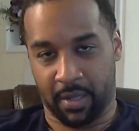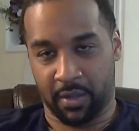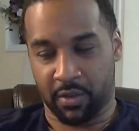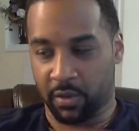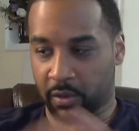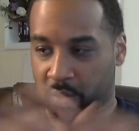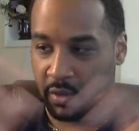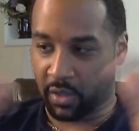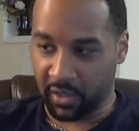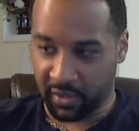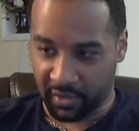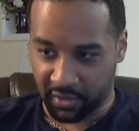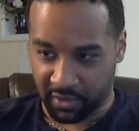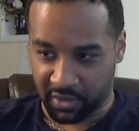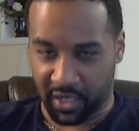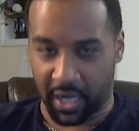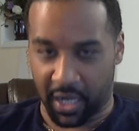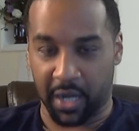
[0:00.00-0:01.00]
So this is
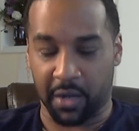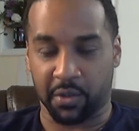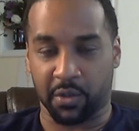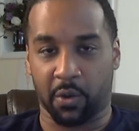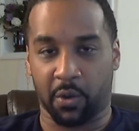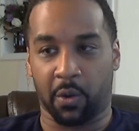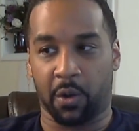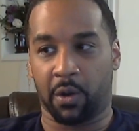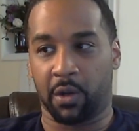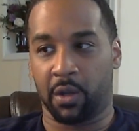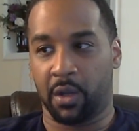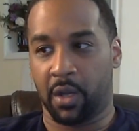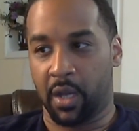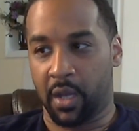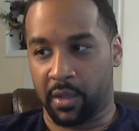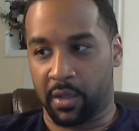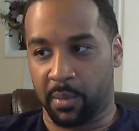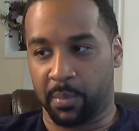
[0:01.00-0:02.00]
a shout out to all
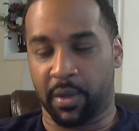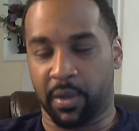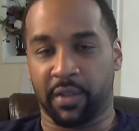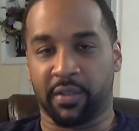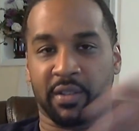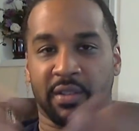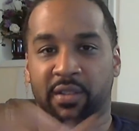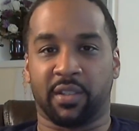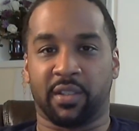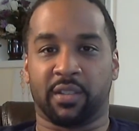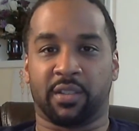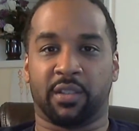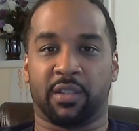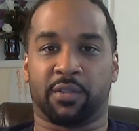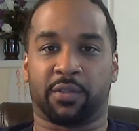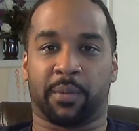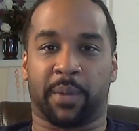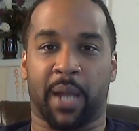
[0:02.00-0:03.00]
the brothers and
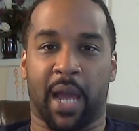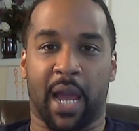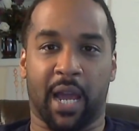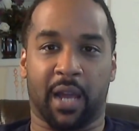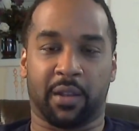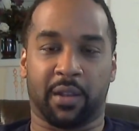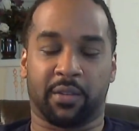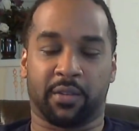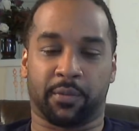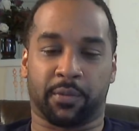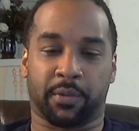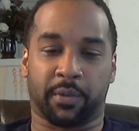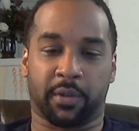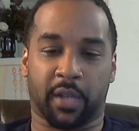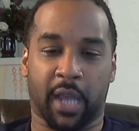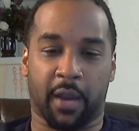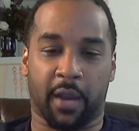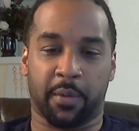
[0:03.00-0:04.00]
sisters from the islands and from
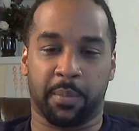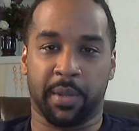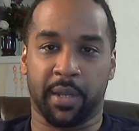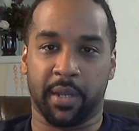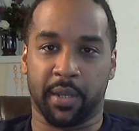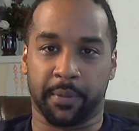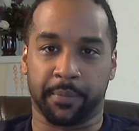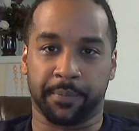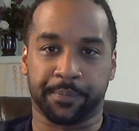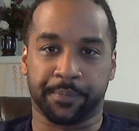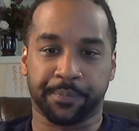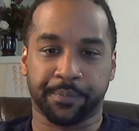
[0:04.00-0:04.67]
the Caribbean.